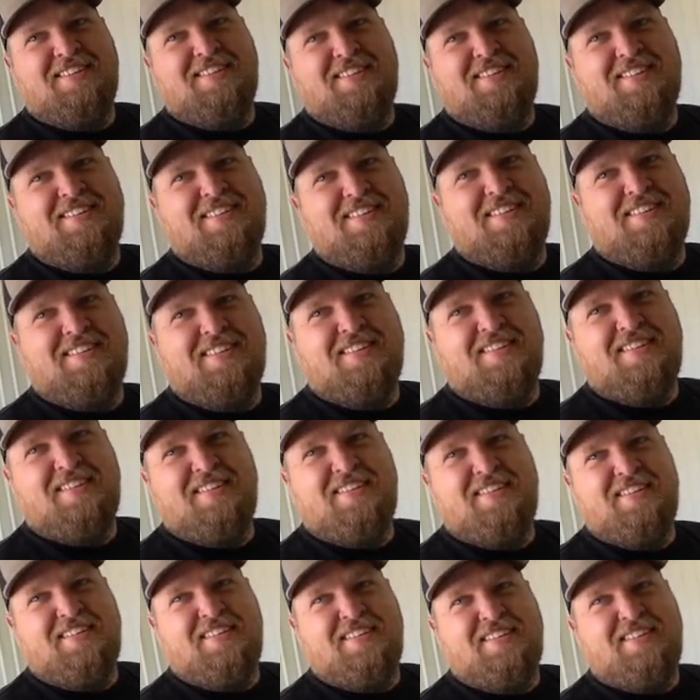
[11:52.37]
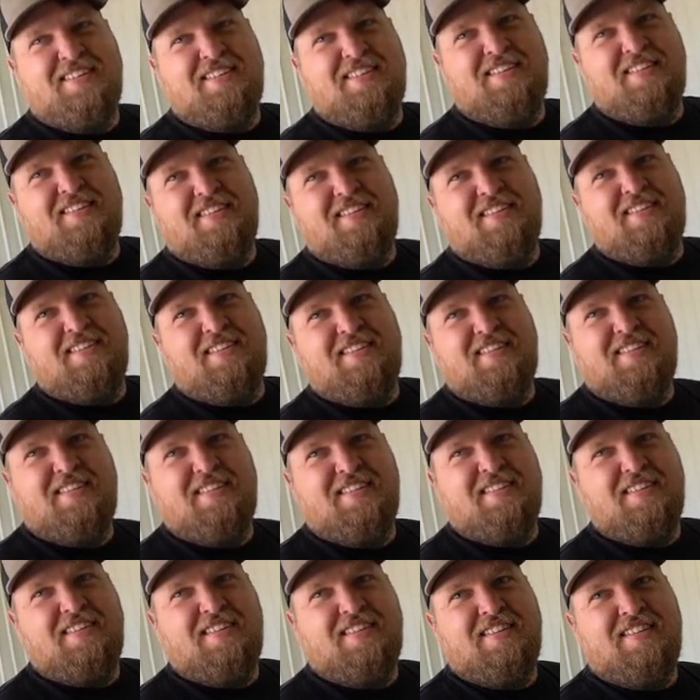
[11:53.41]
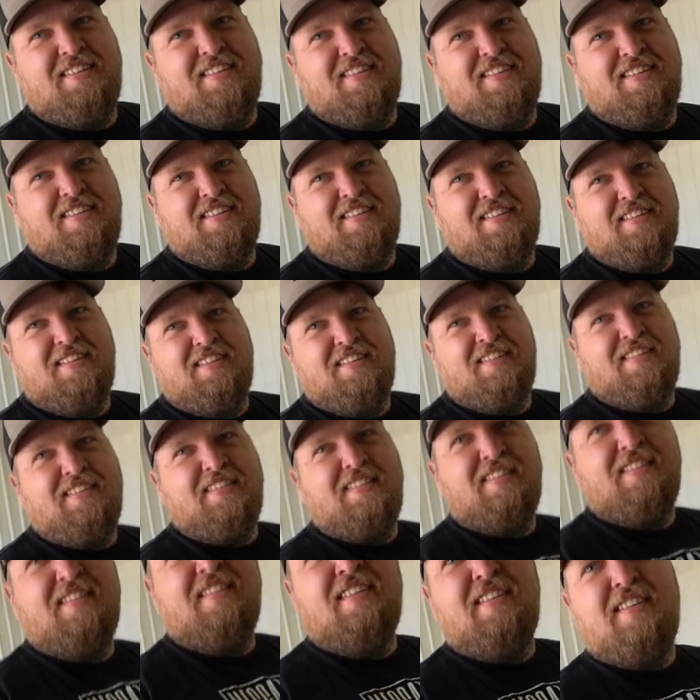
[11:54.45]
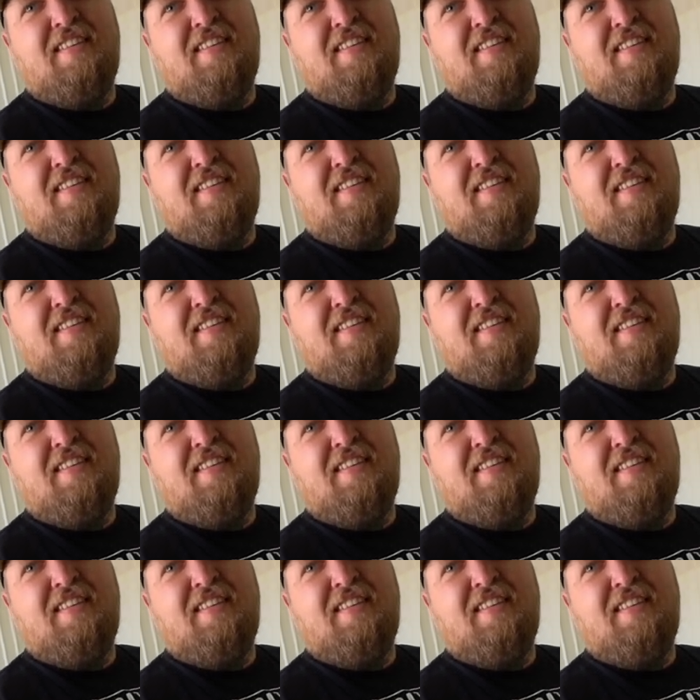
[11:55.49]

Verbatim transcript: it's about some of the negative comments we've had about